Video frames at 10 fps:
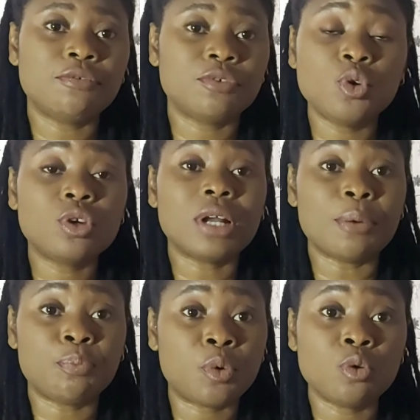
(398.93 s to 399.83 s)
you could
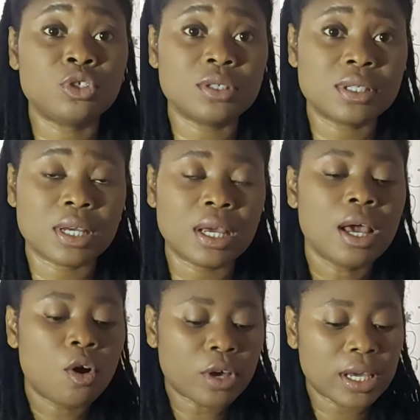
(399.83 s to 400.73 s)
approach and say,
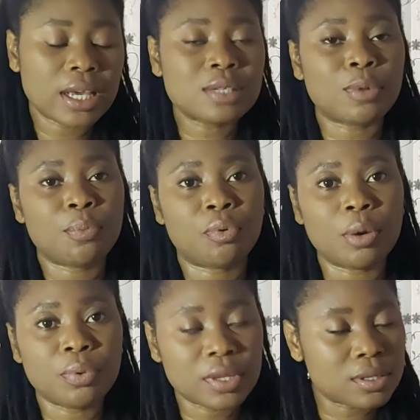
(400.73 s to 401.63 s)
okay, here's my
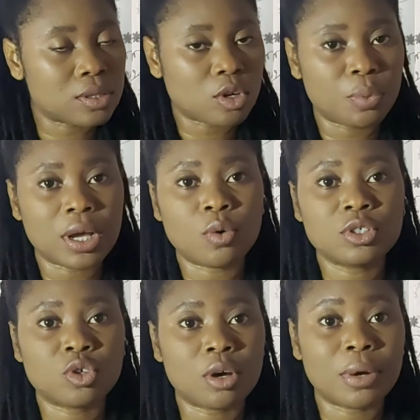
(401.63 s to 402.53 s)
prep, this is the topic I want
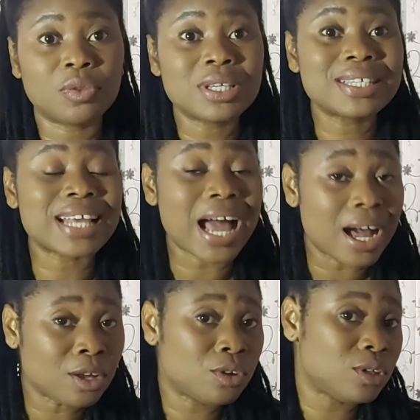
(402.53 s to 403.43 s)
to talk about, this is the
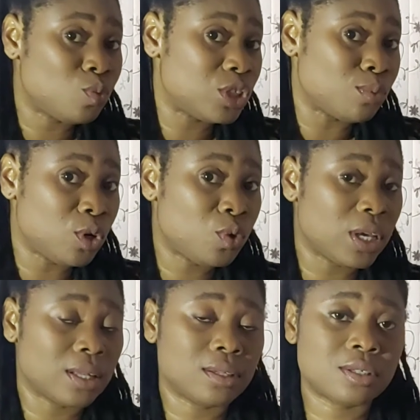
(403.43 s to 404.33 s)
angle in which I'm
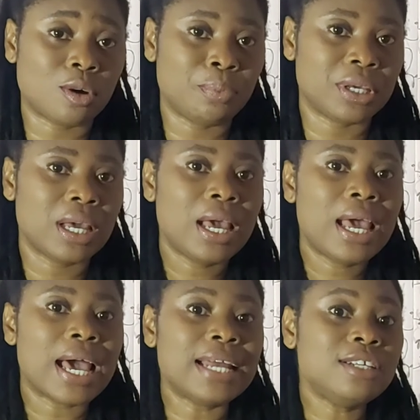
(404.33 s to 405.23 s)
looking at this topic.
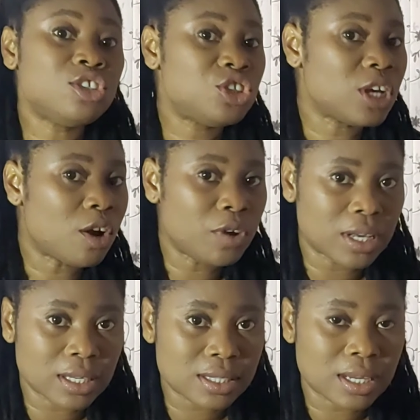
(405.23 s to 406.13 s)
And in
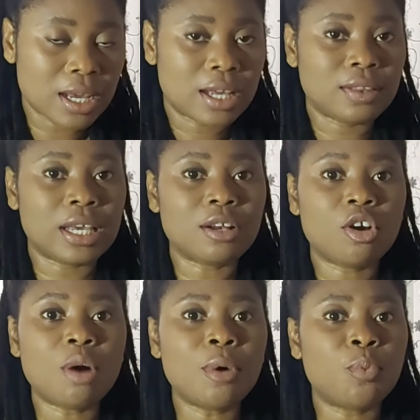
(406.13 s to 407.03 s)
sharing it, they
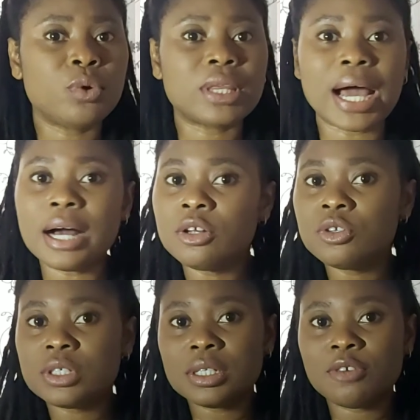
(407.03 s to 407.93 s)
can come up with
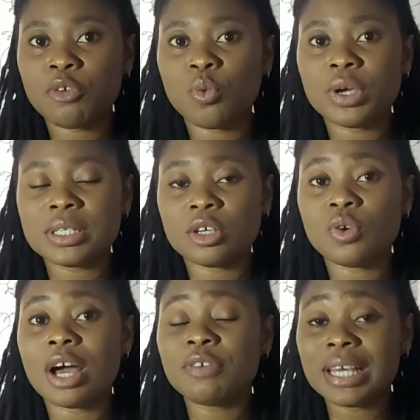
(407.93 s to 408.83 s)
angles in different ways that
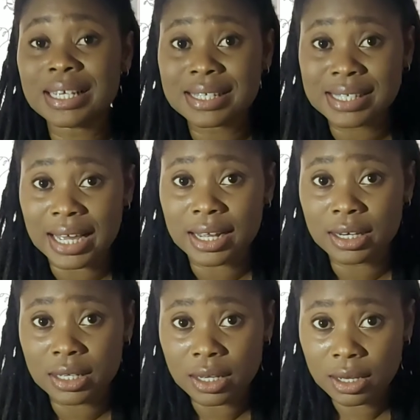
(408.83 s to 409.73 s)
you haven't
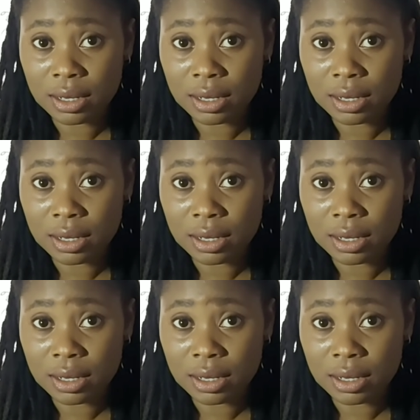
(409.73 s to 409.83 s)
exactly